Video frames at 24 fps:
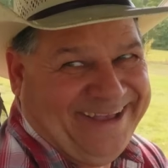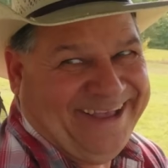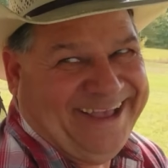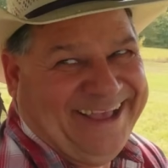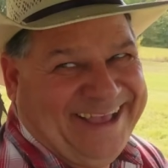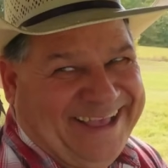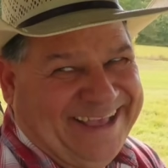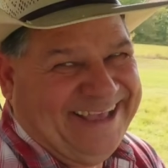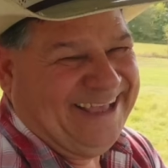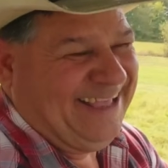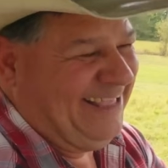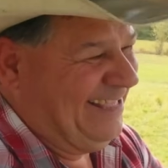
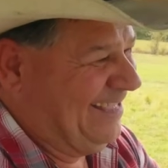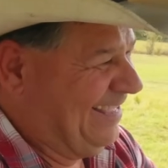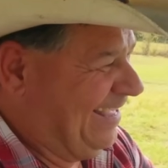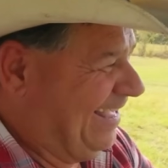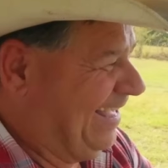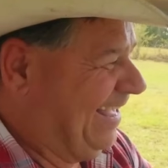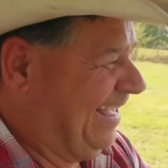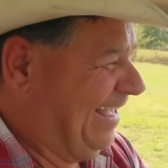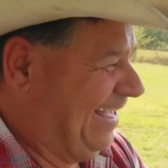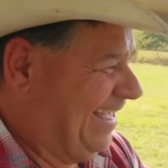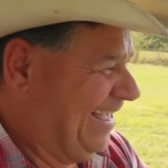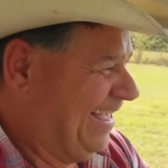oh
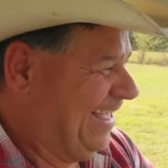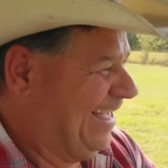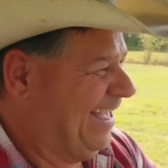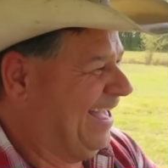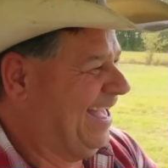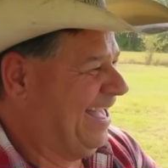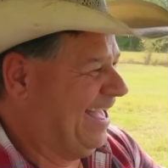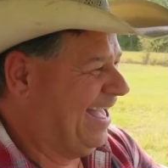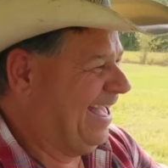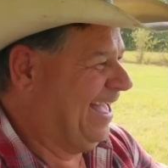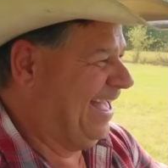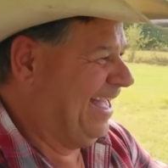
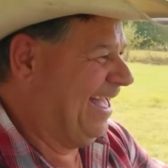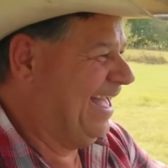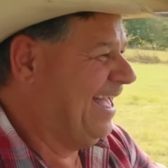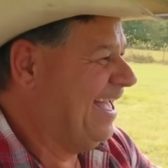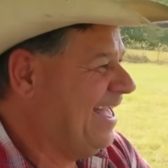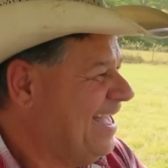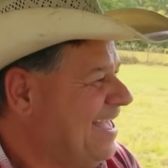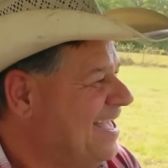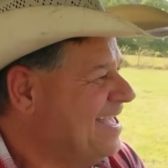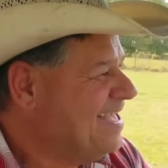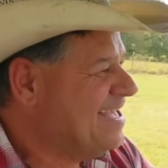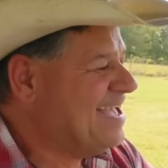
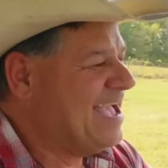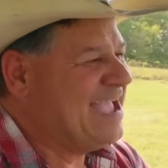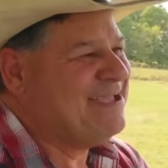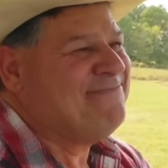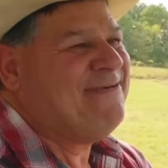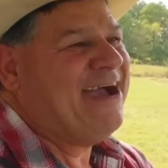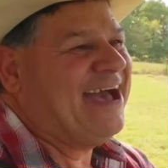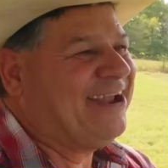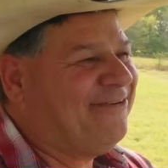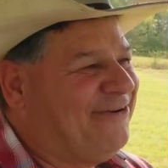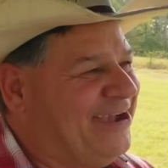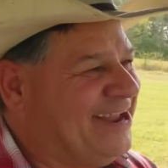no. he
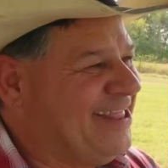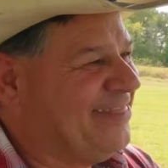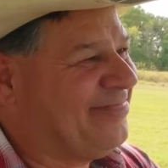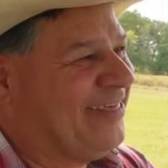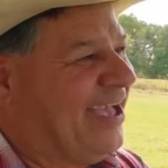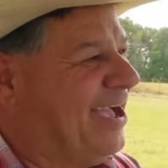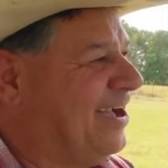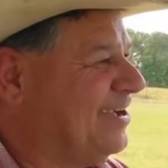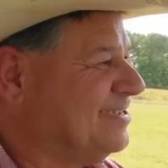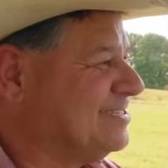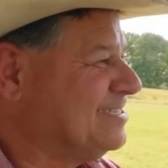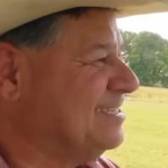might have weighed a
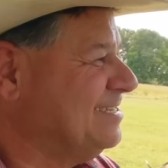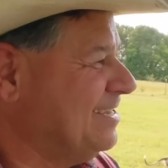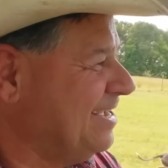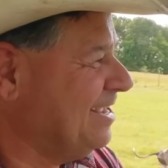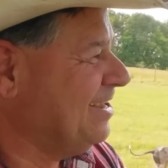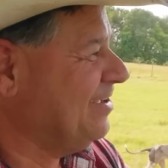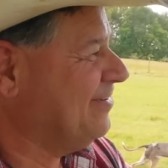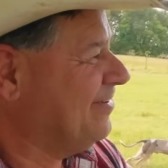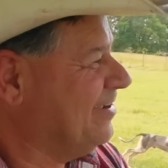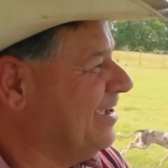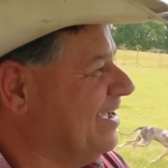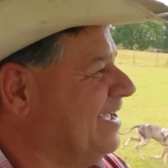thousand
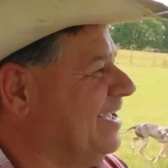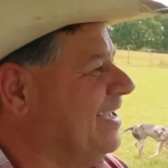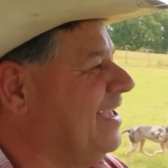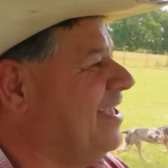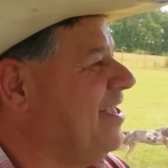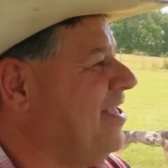anyway. Yeah.